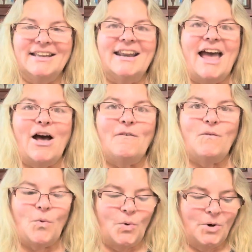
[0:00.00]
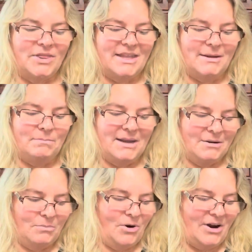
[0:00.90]
now for the
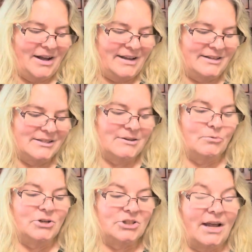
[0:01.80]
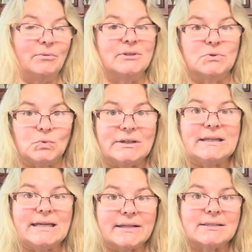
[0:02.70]
big prize, which I was
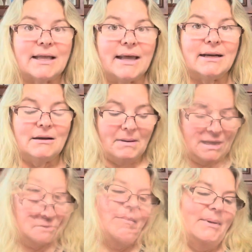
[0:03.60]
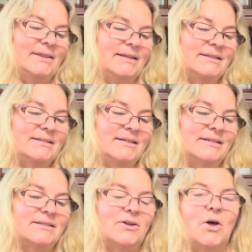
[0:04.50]
really excited about. But this
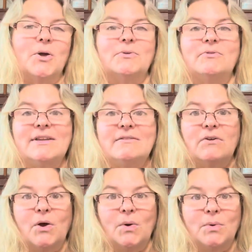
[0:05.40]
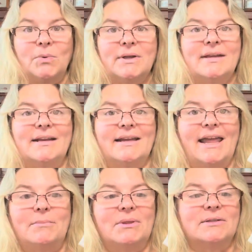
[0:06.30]
is called Vivo, and it
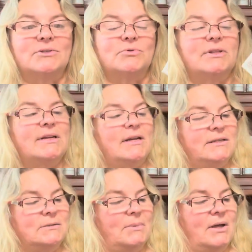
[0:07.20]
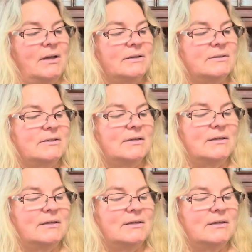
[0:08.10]
came in this really nice box.